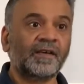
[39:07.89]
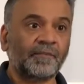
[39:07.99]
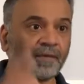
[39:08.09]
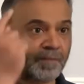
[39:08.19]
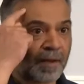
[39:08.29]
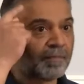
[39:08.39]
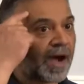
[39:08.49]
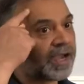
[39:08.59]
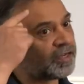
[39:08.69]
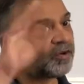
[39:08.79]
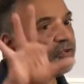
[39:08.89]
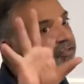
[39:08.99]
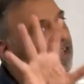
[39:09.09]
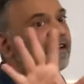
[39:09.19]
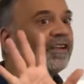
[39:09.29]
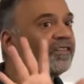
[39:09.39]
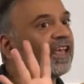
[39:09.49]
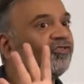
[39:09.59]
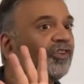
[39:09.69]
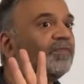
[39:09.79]
But my mind knows that it is
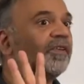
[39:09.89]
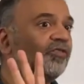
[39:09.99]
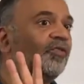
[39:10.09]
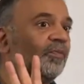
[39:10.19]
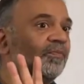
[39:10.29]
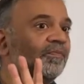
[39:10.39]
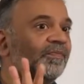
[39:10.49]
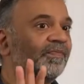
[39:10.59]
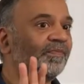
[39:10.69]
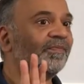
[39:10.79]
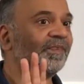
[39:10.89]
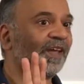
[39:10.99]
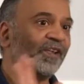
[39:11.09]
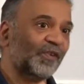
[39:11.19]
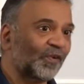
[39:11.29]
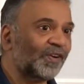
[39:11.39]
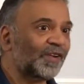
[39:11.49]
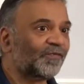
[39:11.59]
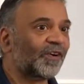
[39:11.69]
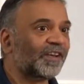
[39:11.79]
actually majzoom. It is
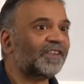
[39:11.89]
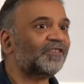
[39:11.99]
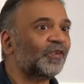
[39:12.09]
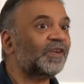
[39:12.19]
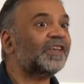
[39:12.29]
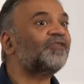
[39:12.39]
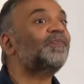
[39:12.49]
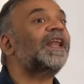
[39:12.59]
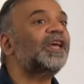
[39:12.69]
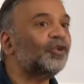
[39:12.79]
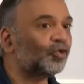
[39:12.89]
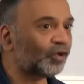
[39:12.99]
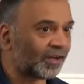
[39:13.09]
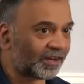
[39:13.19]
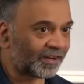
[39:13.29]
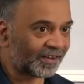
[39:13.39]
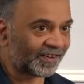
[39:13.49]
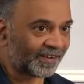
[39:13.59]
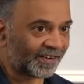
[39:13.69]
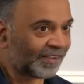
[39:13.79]
only a spelling rule.
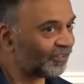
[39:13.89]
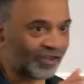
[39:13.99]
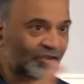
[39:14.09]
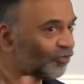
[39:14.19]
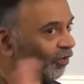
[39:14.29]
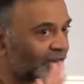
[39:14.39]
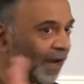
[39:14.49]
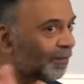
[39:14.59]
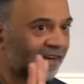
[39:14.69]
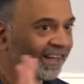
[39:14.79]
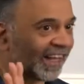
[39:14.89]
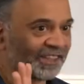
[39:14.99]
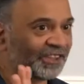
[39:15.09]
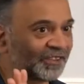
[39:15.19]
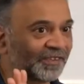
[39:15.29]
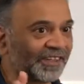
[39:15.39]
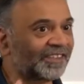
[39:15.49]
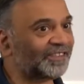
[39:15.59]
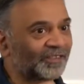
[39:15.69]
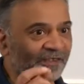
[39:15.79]
There is no grammar attached to it.
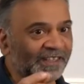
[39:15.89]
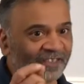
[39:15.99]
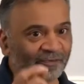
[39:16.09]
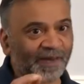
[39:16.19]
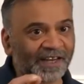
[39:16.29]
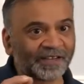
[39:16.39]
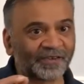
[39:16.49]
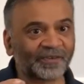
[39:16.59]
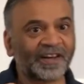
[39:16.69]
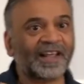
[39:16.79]
This is only a spelling rule.